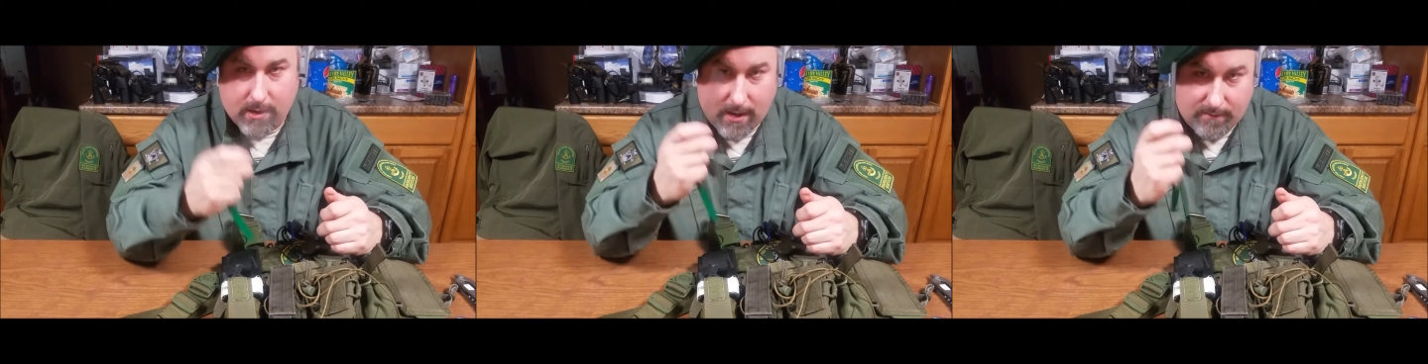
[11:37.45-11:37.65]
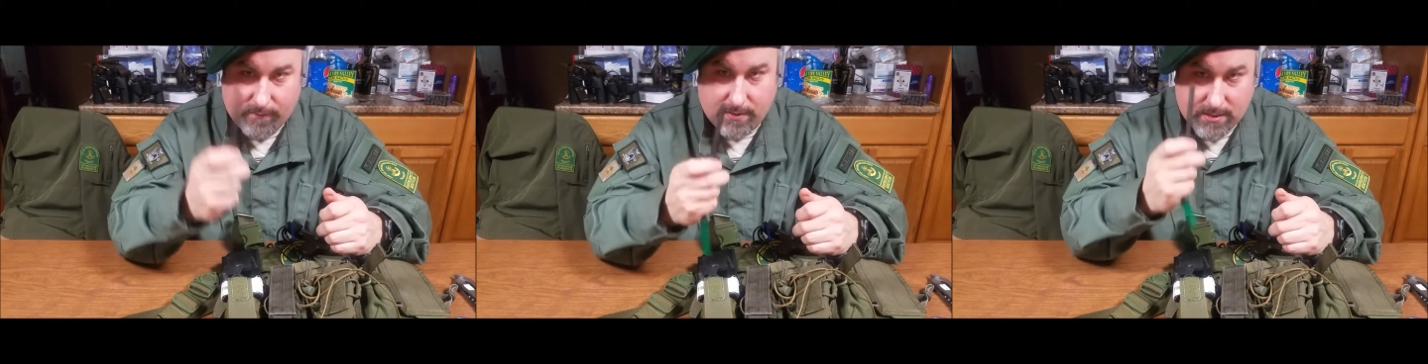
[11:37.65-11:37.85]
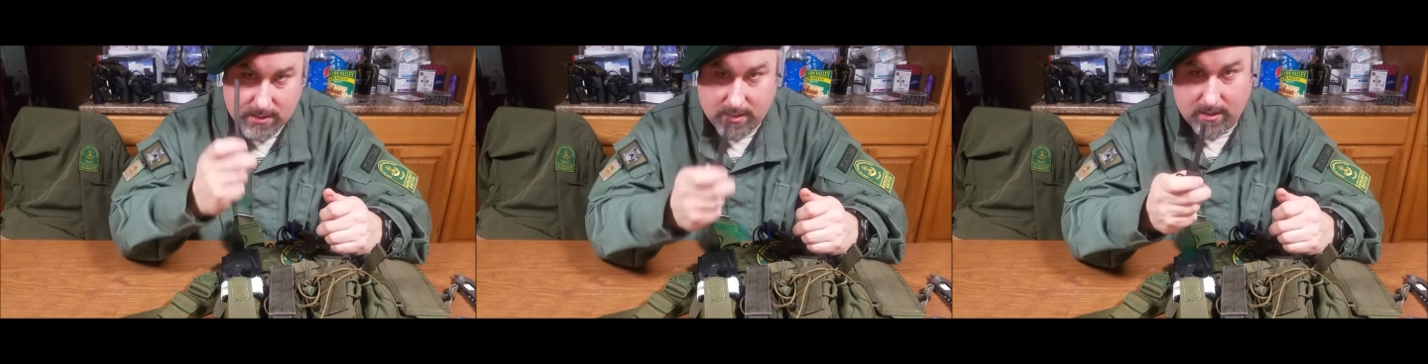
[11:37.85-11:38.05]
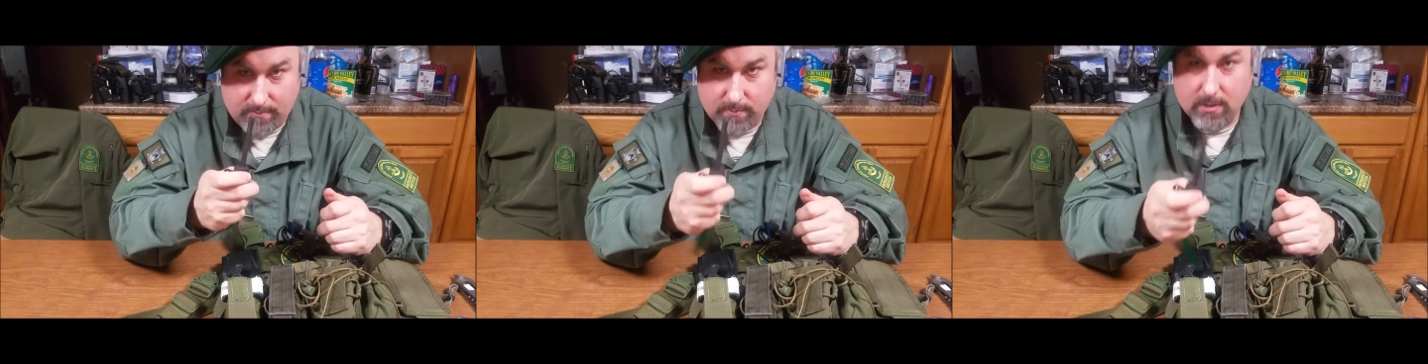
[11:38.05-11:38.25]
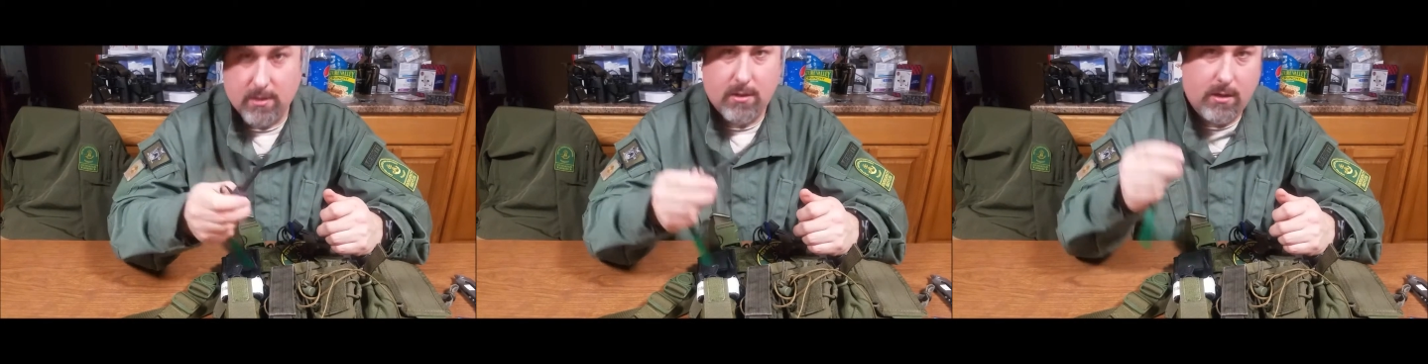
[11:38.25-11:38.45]
every time
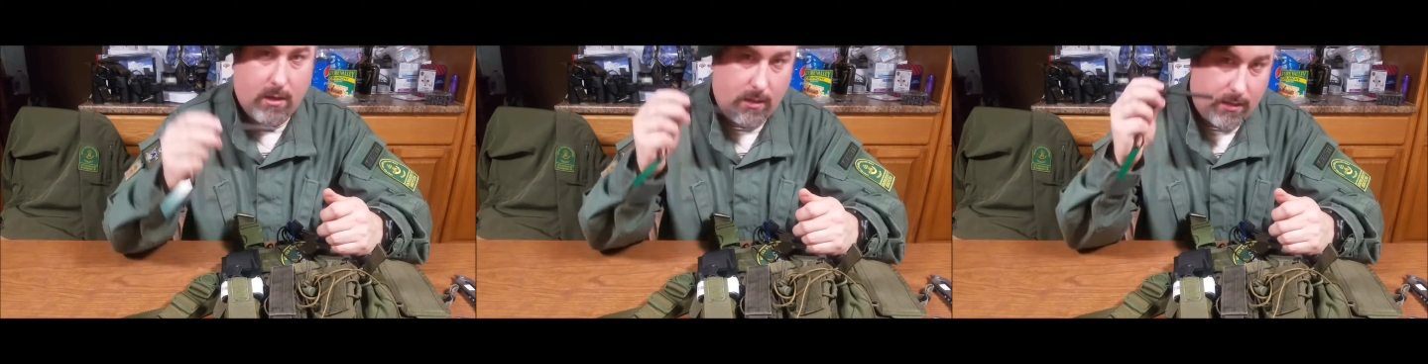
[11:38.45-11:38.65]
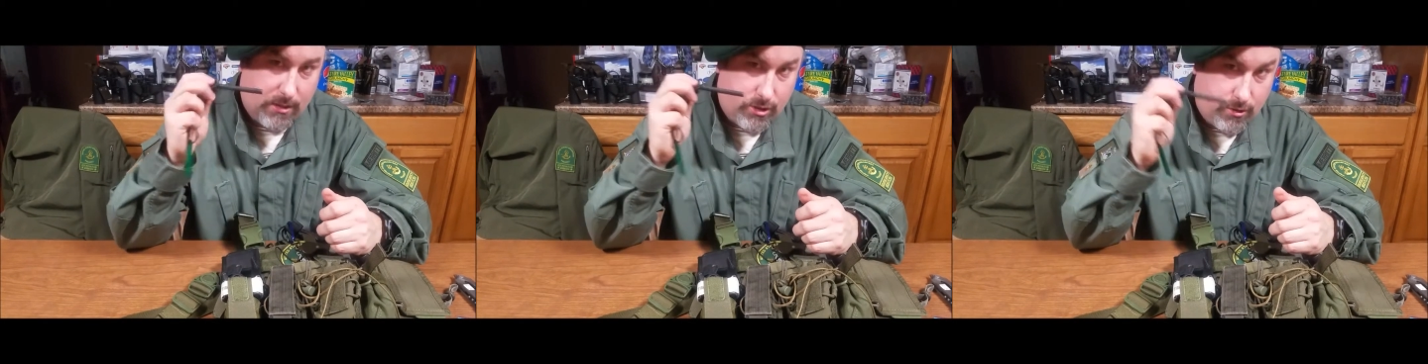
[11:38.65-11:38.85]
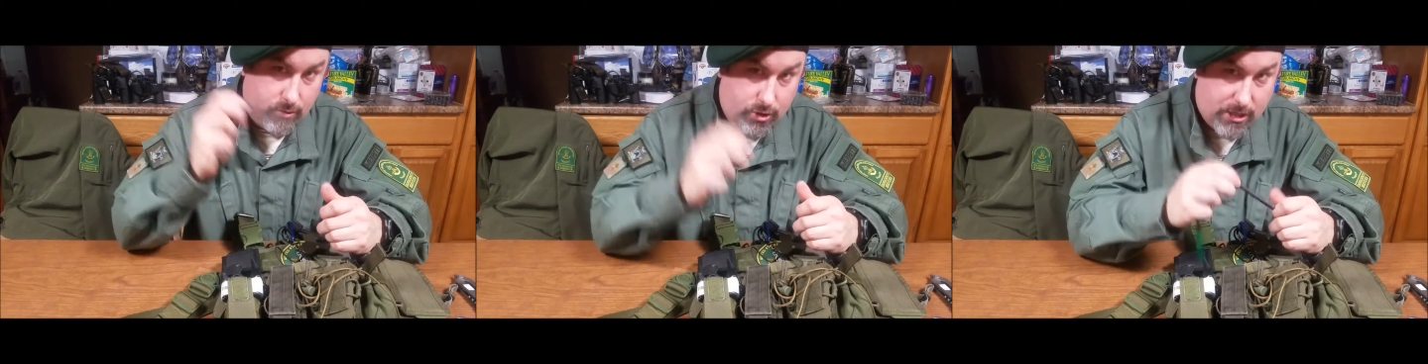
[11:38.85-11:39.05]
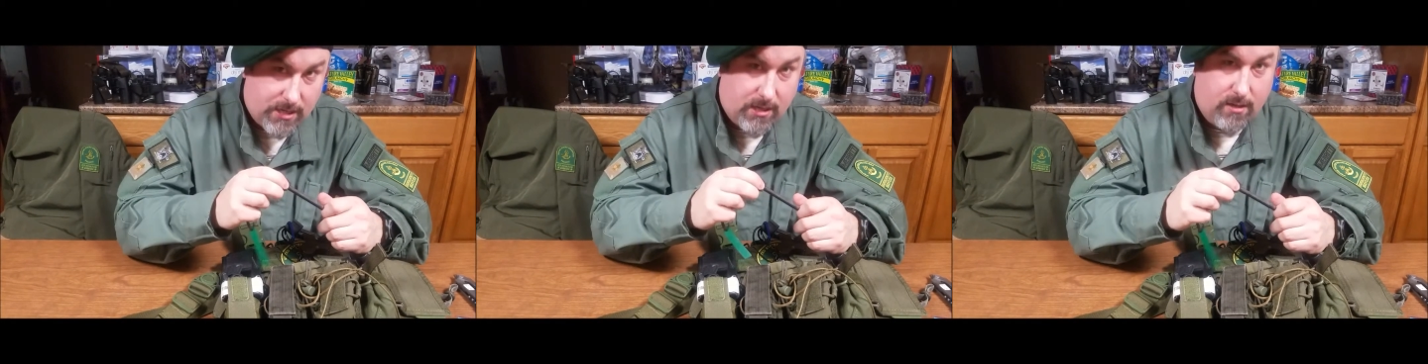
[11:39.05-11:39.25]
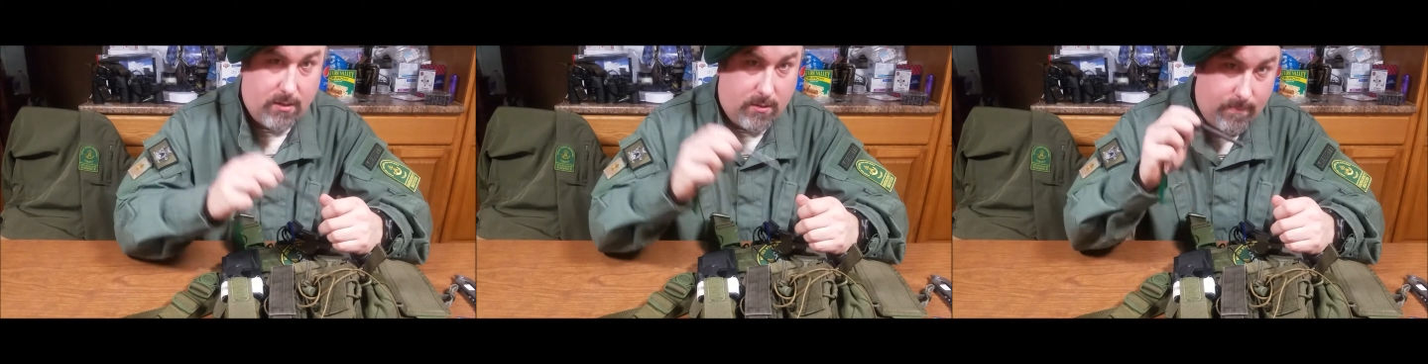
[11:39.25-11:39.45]
unless you check
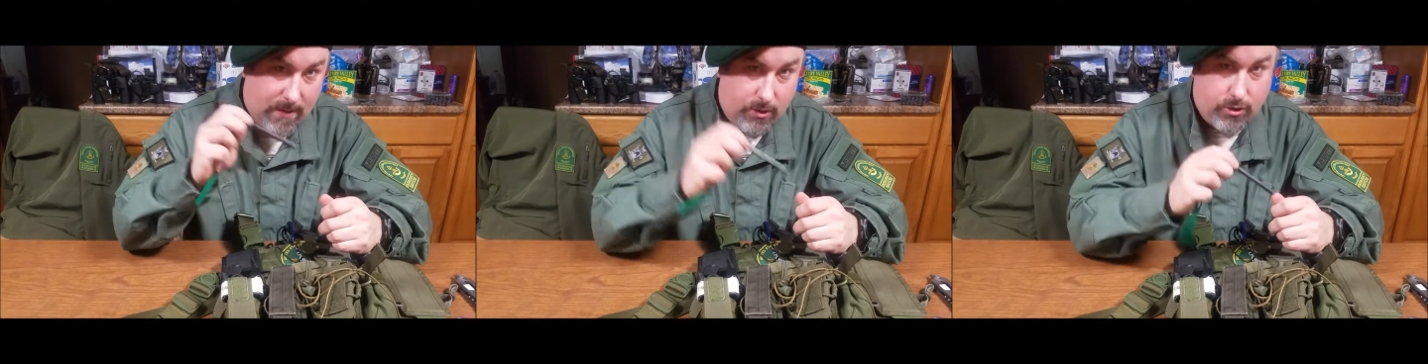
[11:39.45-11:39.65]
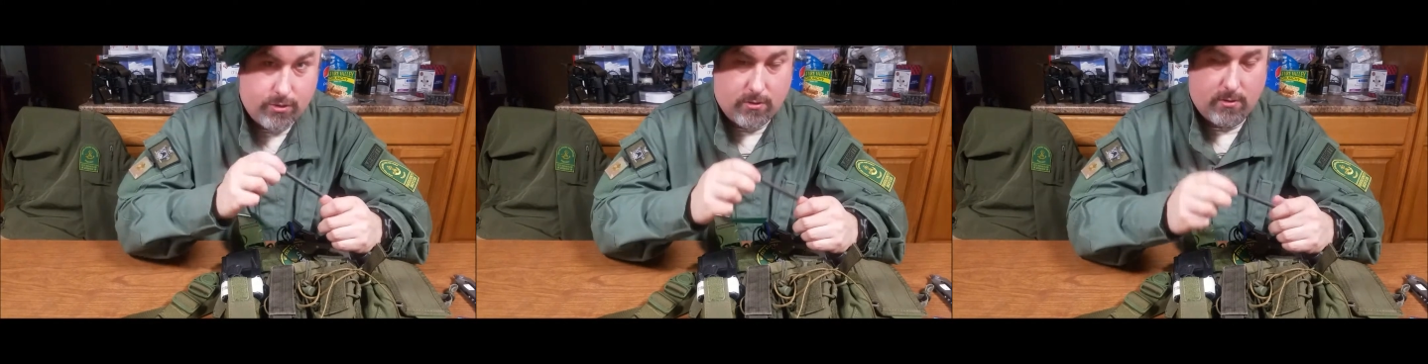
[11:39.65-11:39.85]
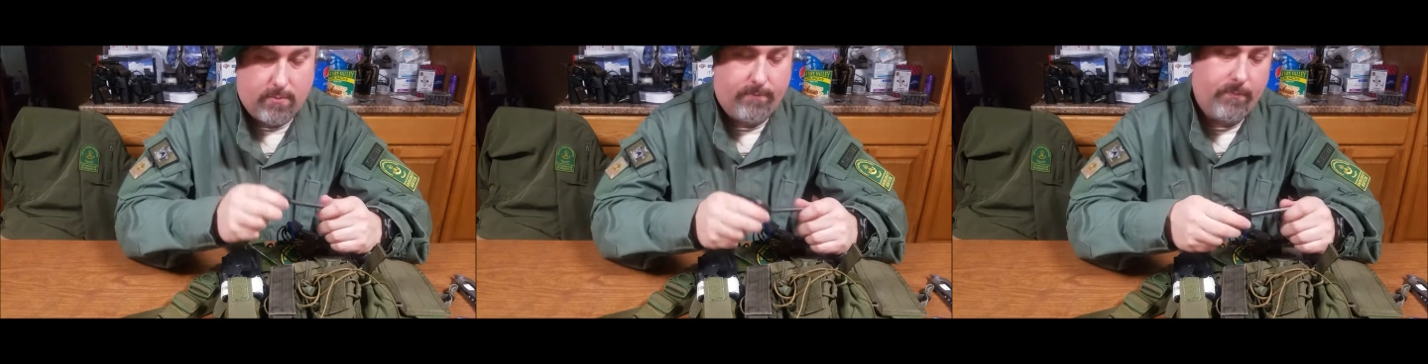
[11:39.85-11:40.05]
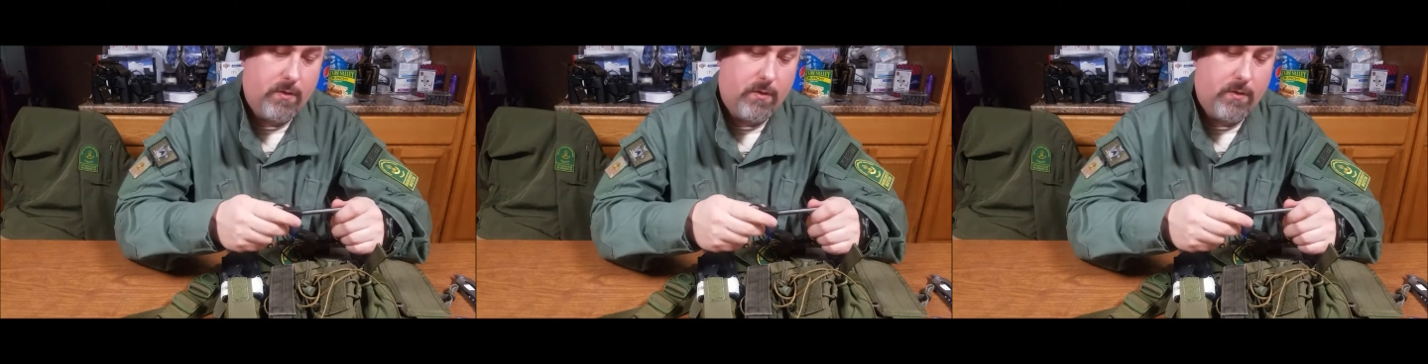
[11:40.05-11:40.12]
it and make sure.